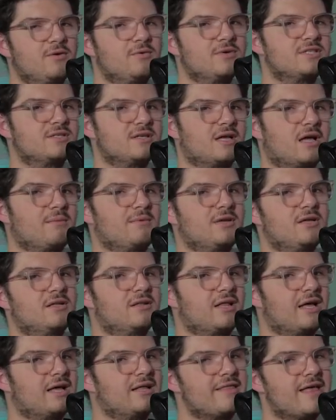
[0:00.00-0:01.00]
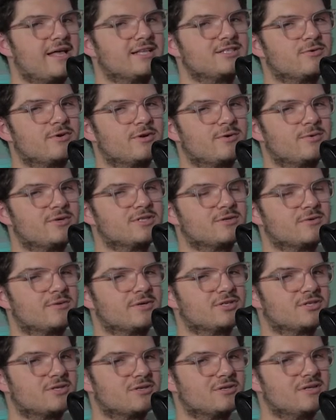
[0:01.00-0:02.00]
it was. I mean, that that's what it was
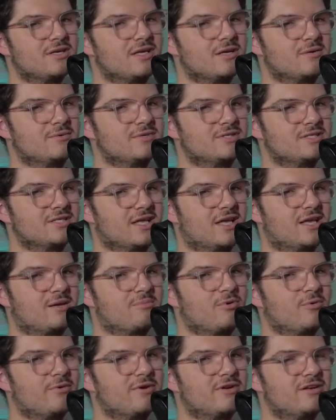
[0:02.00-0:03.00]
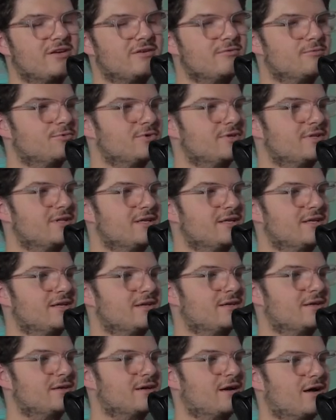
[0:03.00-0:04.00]
originally. It was like, but we didn't
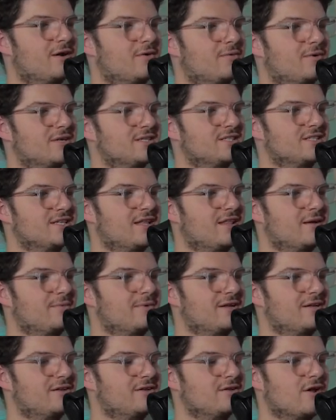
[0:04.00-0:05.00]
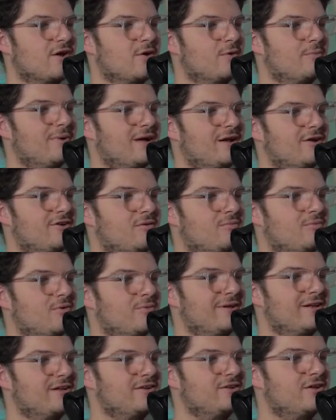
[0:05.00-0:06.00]
really. I don't want to say that we didn't know better, but
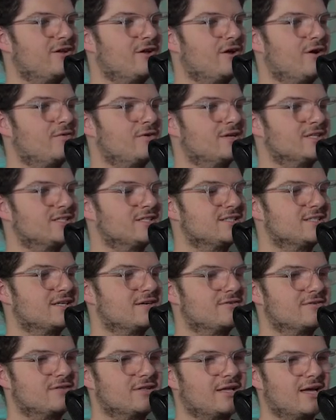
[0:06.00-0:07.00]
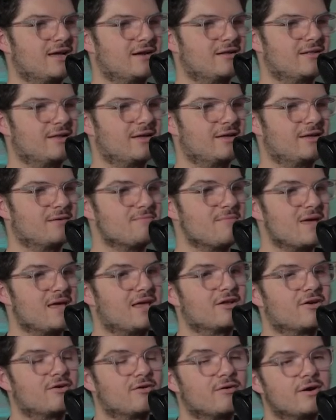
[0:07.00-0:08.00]
we didn't know necessarily how to like
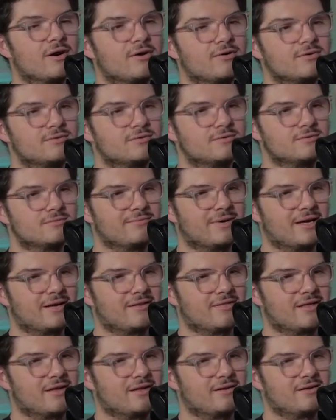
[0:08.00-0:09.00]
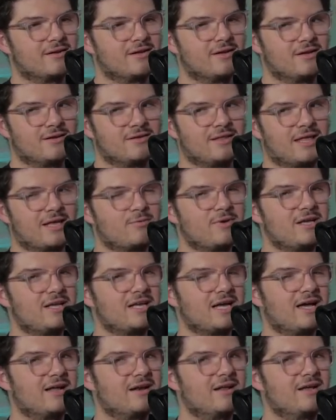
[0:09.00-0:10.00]
make it our own. I think that then. was it. Like we,
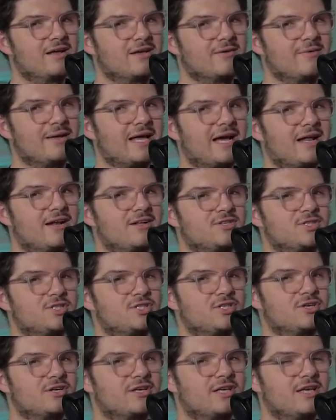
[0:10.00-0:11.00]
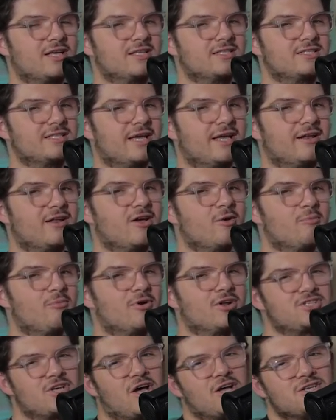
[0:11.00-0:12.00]
can't. we kind of just took it and said,
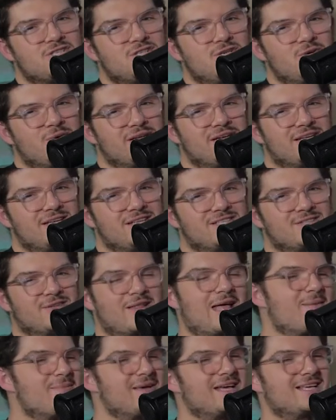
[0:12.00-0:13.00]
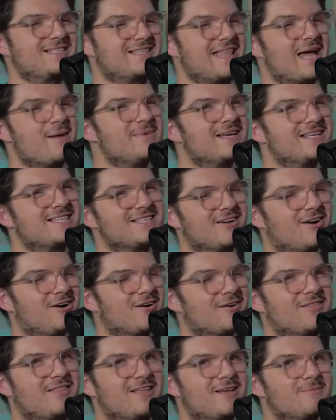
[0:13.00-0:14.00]
but it's us doing it, exactly. so that makes that makes it
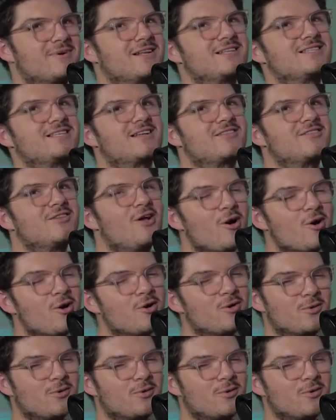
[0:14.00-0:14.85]
our thing. Exactly. But it's like no,